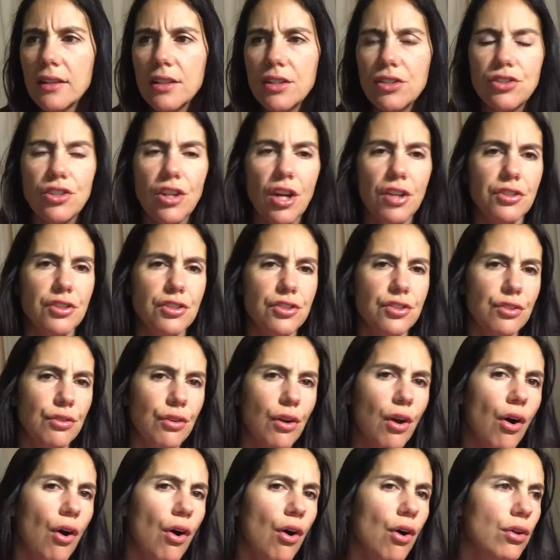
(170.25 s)
these judges
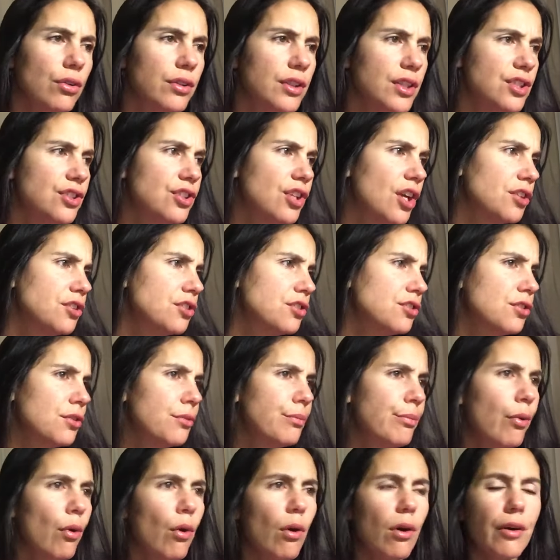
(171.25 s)
are old, these judges are
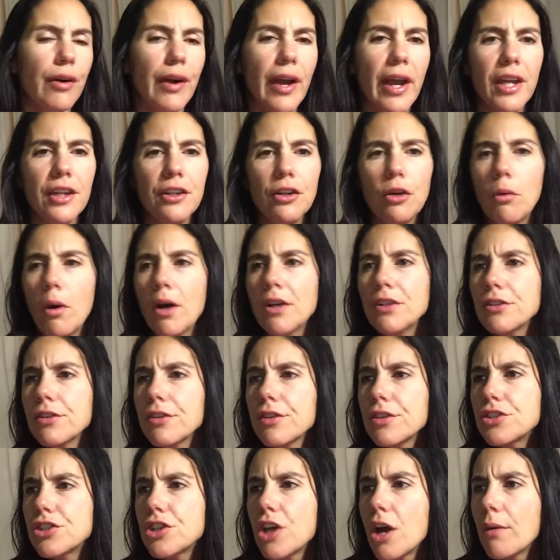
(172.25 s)
boring, no wonder
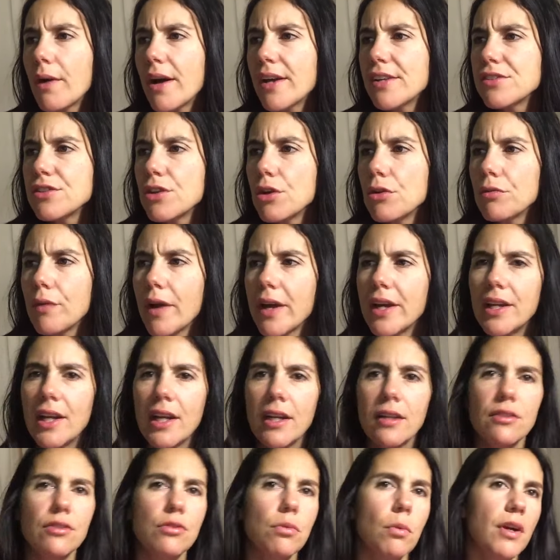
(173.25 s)
the show has no
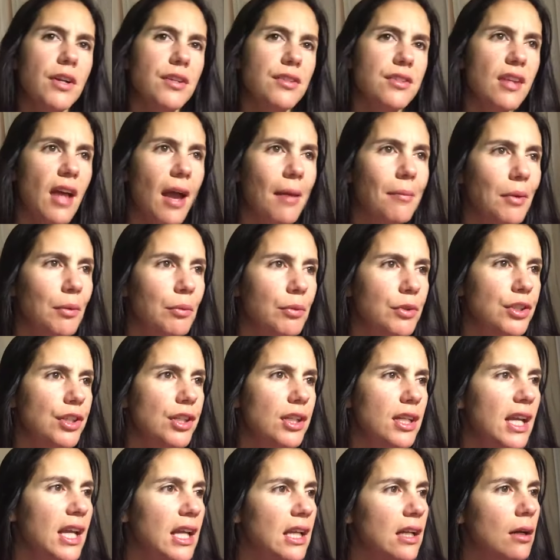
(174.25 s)
ratings, where's Simon when
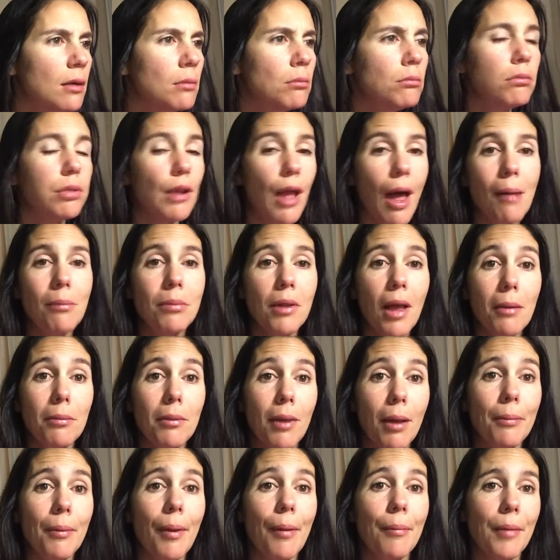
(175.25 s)
you need him, blah, blah,
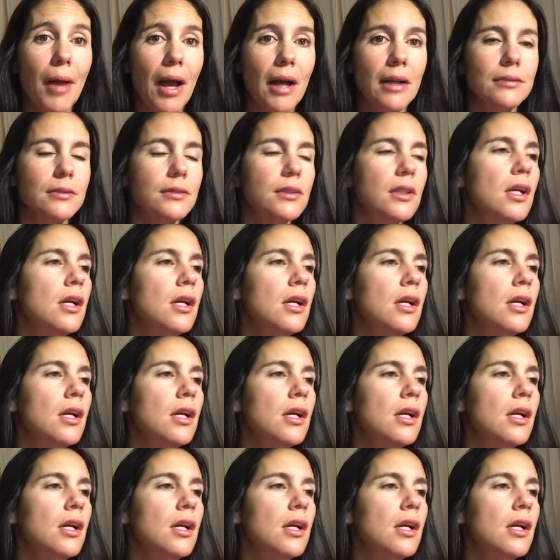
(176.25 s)
blah, blah, blah.